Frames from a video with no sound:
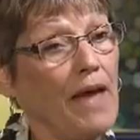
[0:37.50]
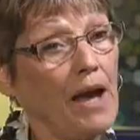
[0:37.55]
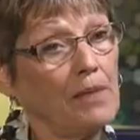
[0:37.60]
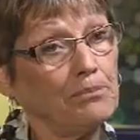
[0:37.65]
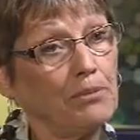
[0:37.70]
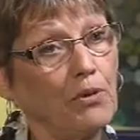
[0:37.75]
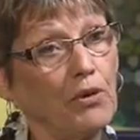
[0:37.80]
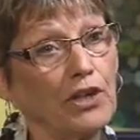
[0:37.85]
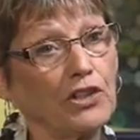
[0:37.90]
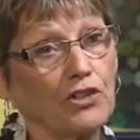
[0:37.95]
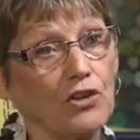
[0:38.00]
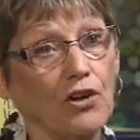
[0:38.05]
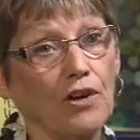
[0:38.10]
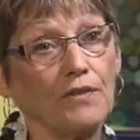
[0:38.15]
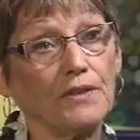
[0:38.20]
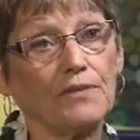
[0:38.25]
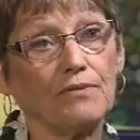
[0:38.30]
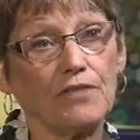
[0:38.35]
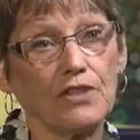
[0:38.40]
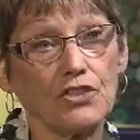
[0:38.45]
that point
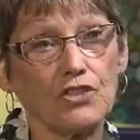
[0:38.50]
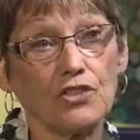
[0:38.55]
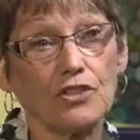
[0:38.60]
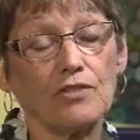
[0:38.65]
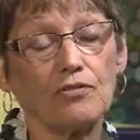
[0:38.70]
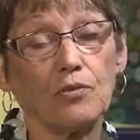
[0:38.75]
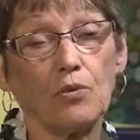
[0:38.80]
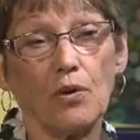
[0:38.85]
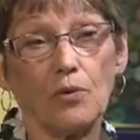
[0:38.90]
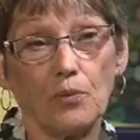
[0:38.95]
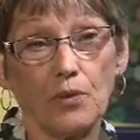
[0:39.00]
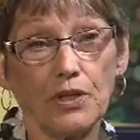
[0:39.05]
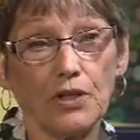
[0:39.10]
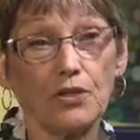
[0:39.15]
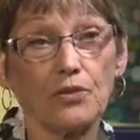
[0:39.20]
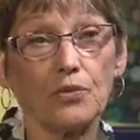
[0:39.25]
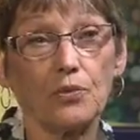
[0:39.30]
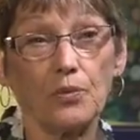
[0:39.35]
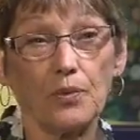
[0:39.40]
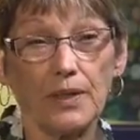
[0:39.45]
on, the vision of what we
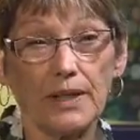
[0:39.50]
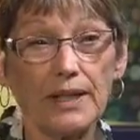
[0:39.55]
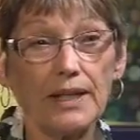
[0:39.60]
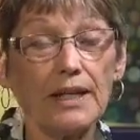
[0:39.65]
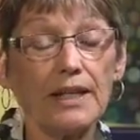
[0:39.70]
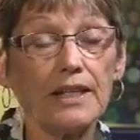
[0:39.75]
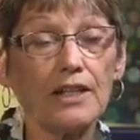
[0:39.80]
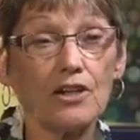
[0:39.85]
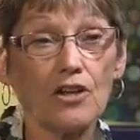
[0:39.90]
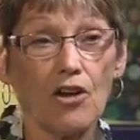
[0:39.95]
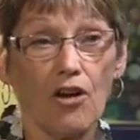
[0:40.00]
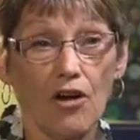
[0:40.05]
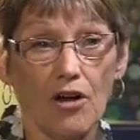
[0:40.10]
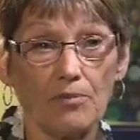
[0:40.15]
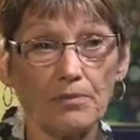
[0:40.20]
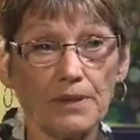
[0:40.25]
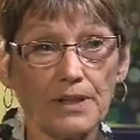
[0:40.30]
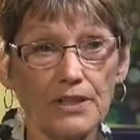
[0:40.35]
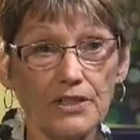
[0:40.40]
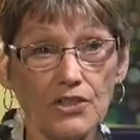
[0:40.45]
could really
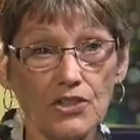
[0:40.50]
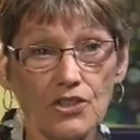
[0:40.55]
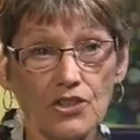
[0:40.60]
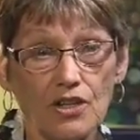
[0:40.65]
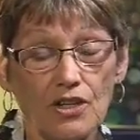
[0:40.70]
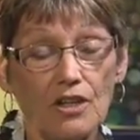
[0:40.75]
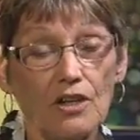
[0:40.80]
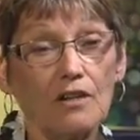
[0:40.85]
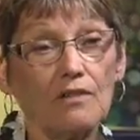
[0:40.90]
accomplish